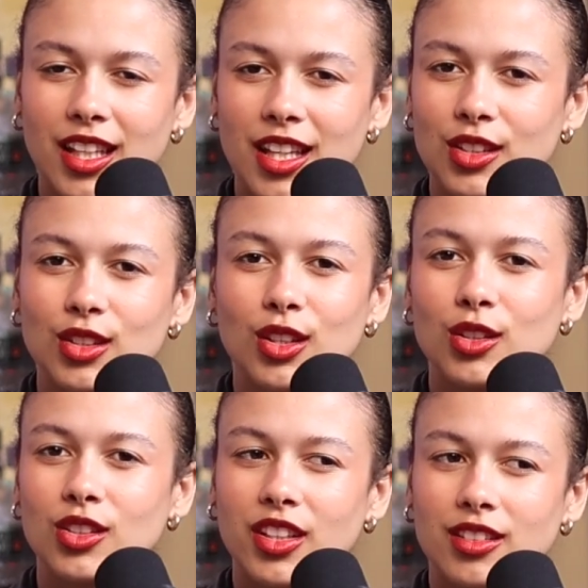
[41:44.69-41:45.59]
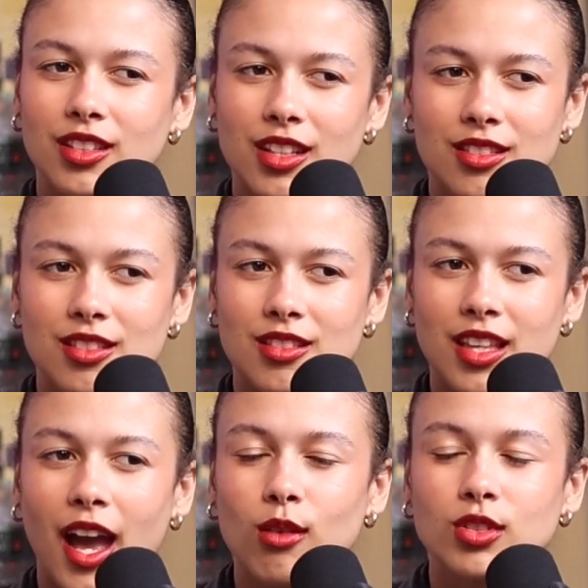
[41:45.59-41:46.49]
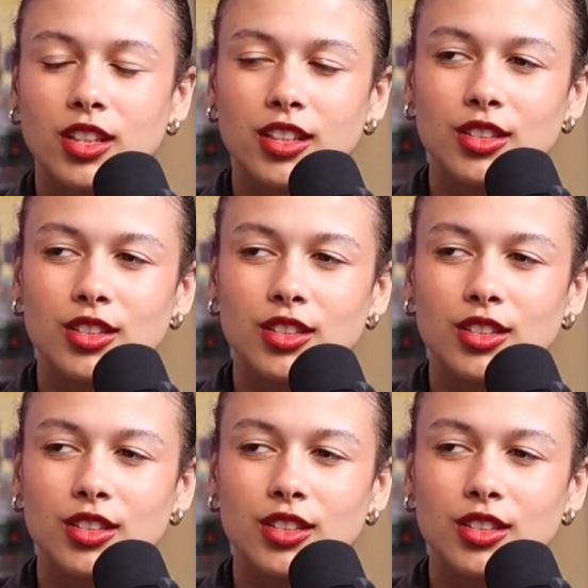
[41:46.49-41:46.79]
Like it literally is counterintuitive.